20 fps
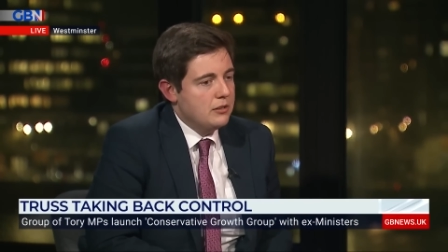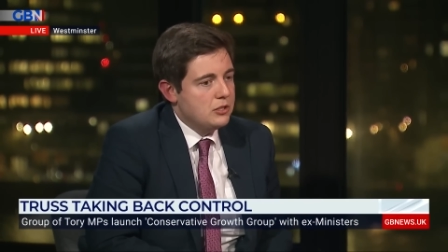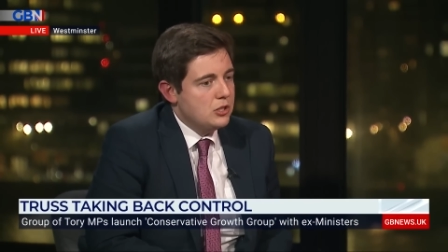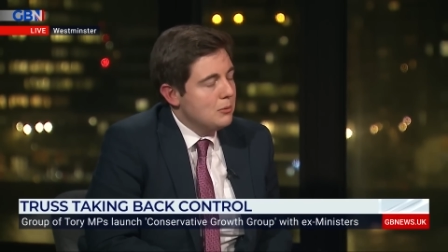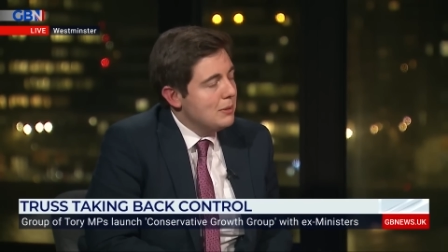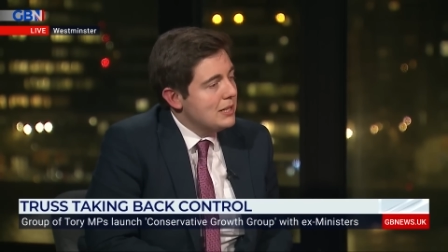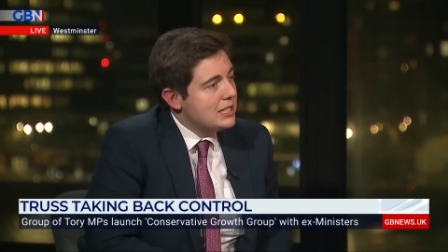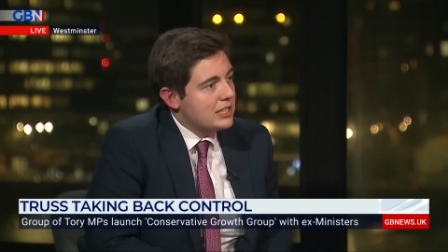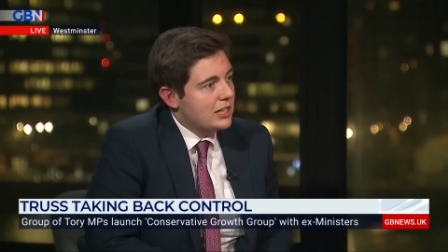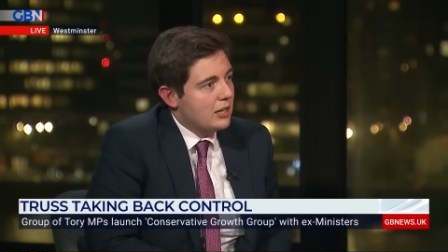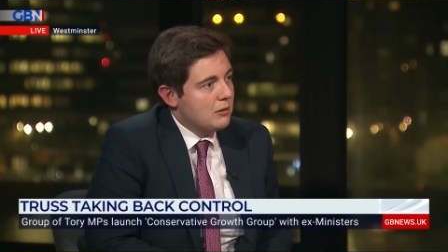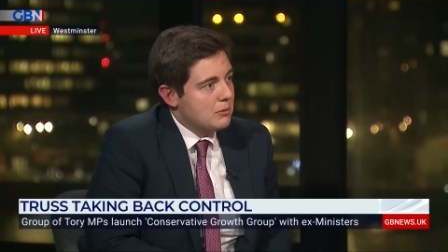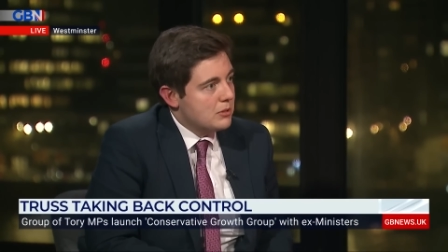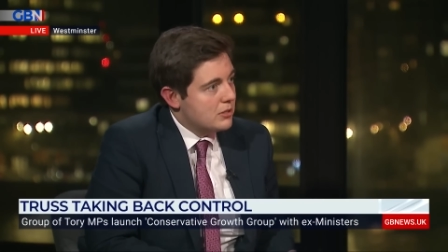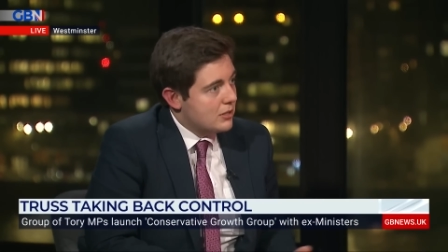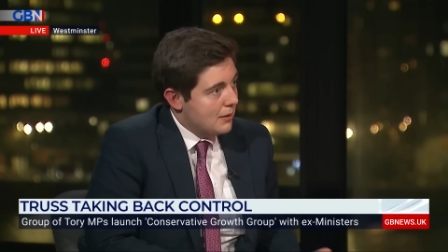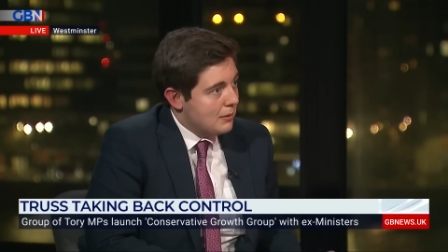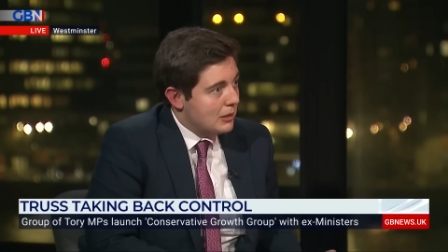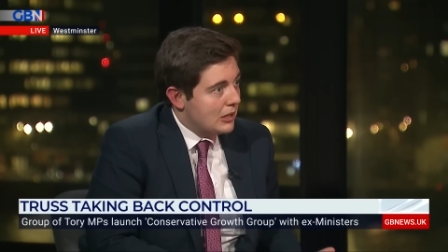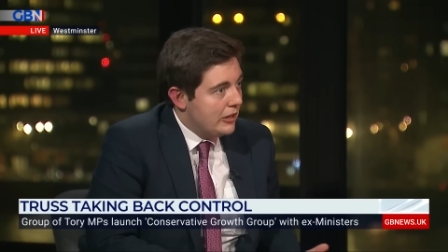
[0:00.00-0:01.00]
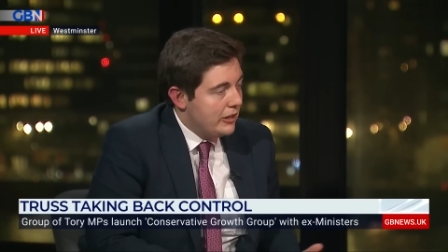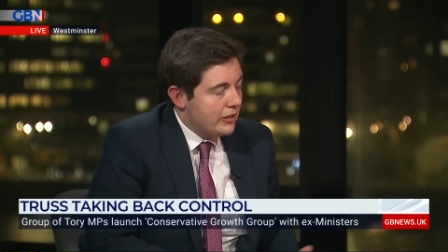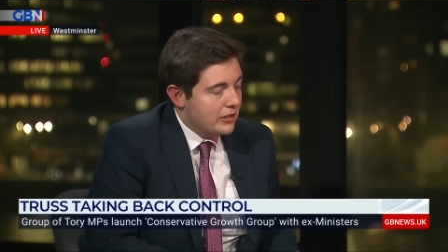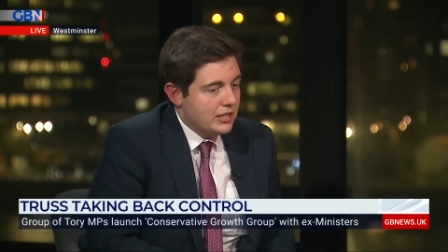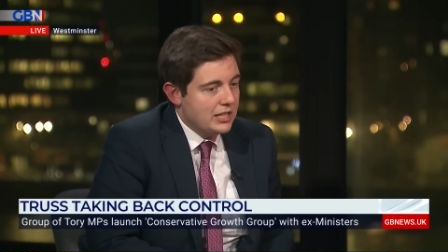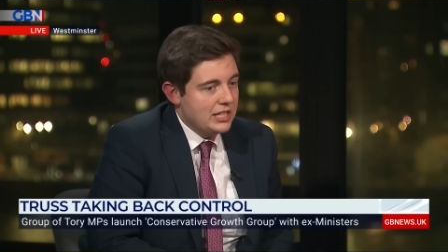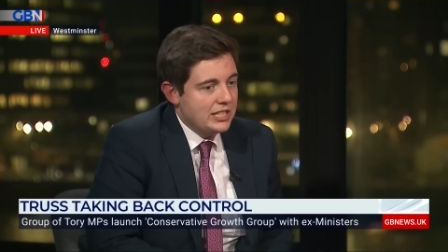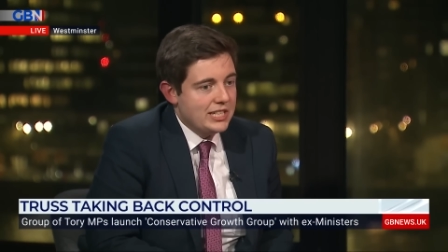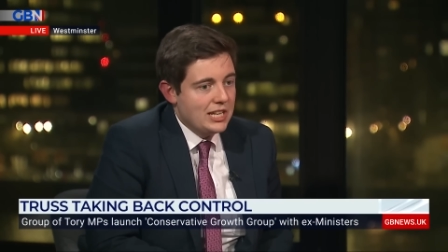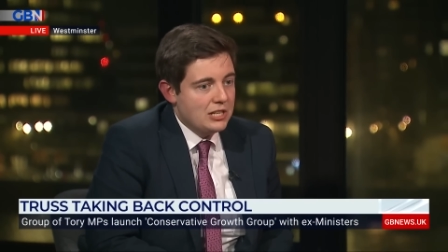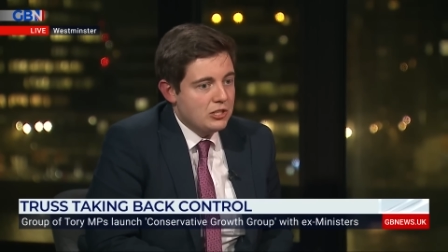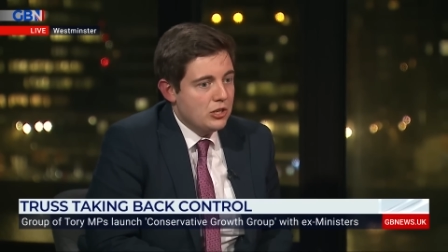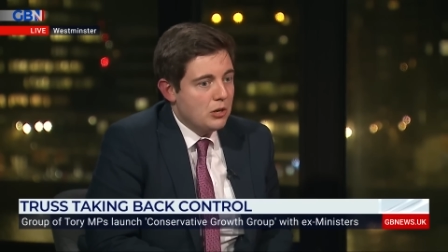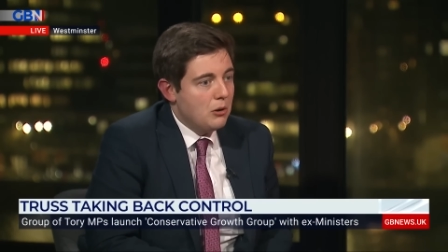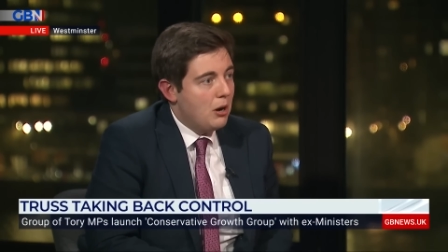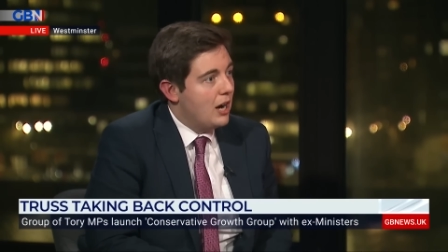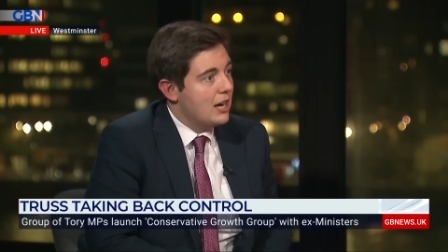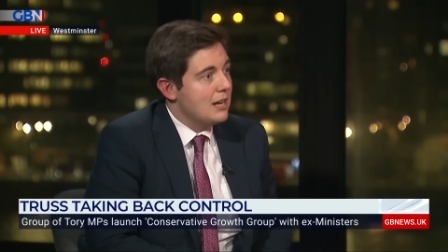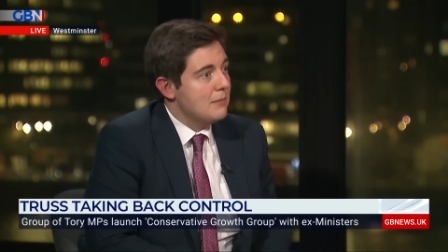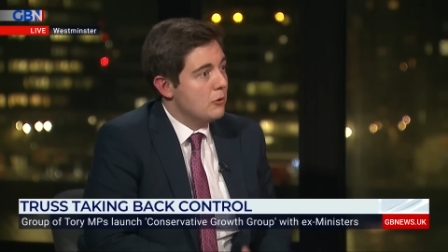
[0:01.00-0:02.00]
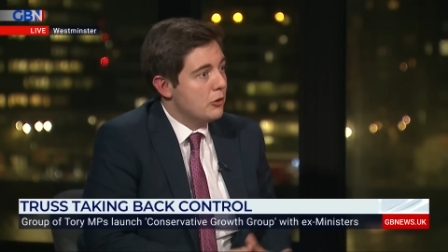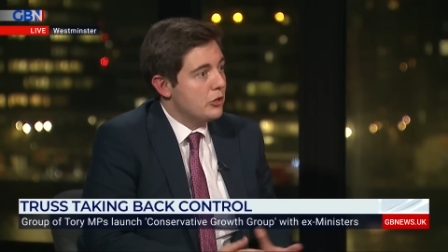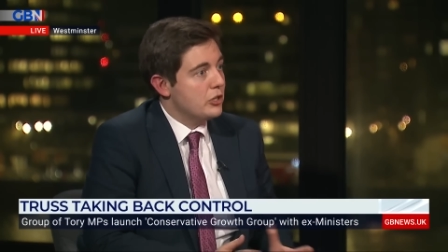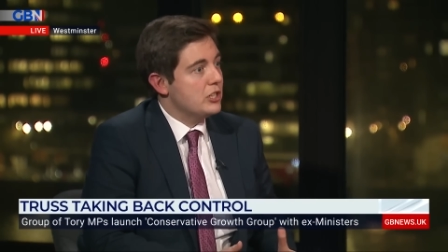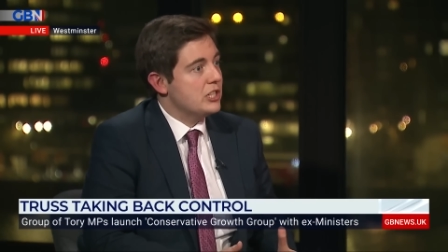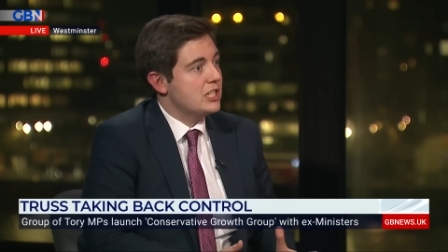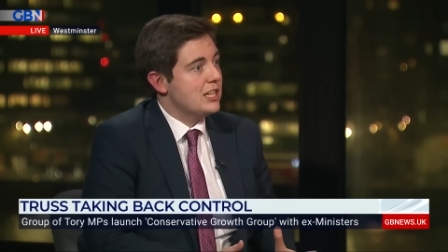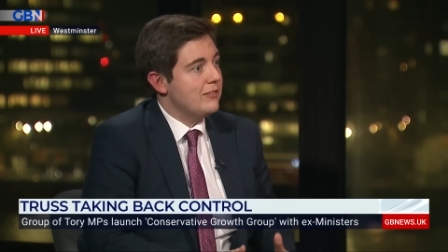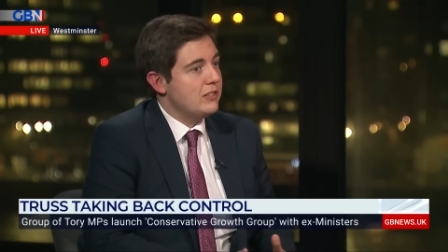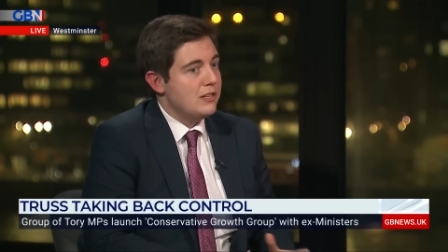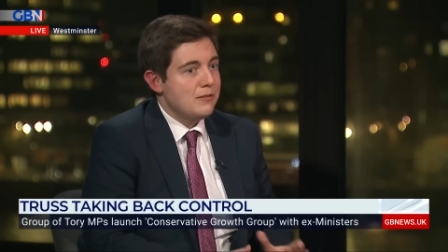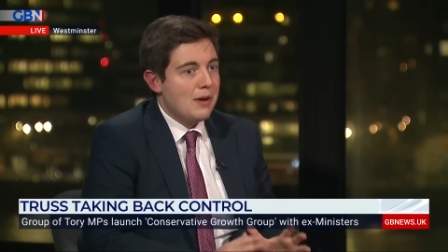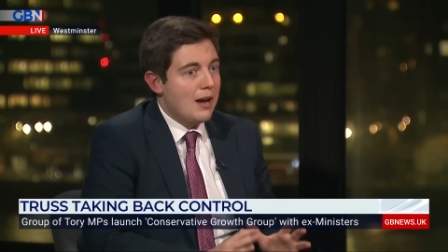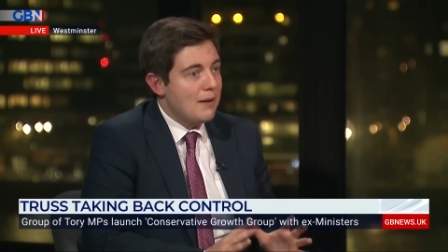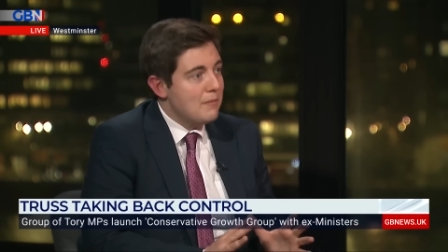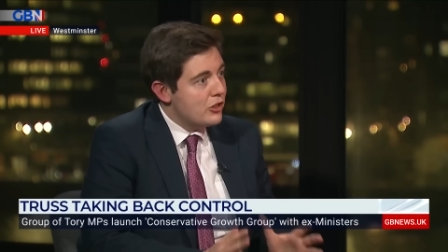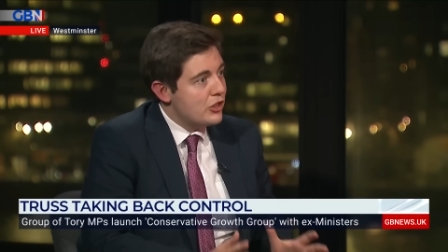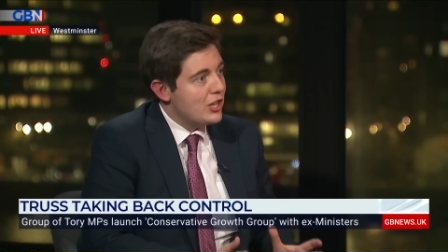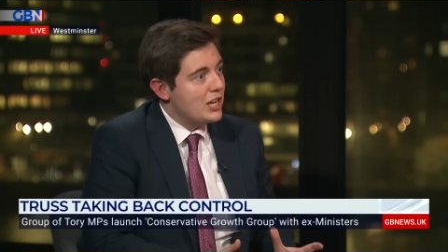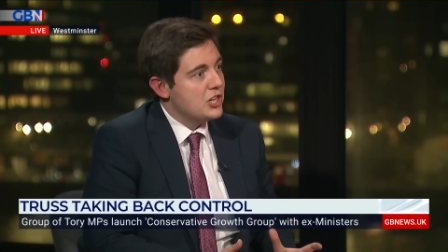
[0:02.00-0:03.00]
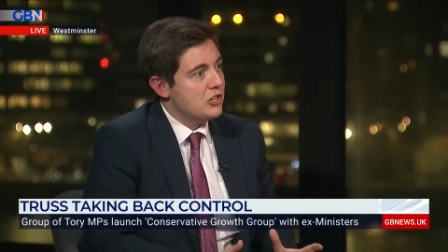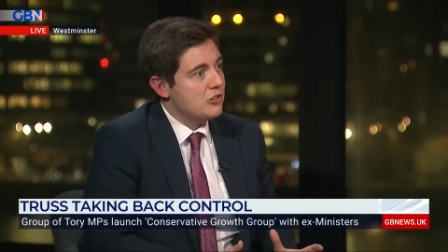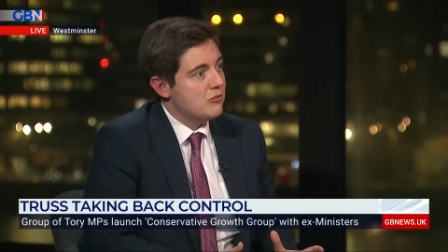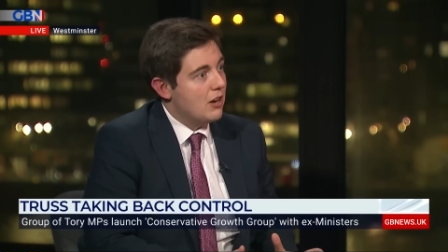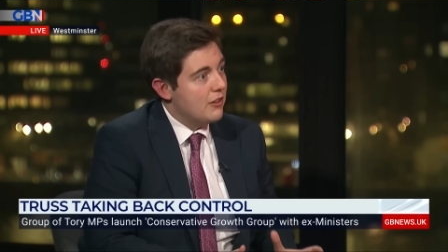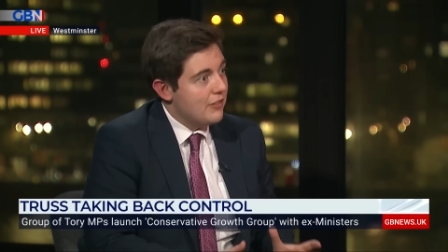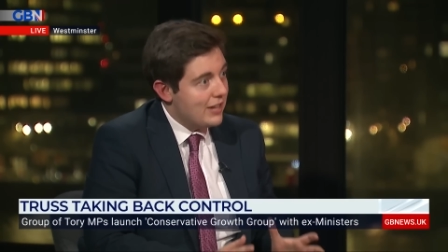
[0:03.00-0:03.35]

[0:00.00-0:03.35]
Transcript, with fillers: two weeks ago with Simon Clark, and he said, you know, I am not a conservative, I'm a Thatcherite.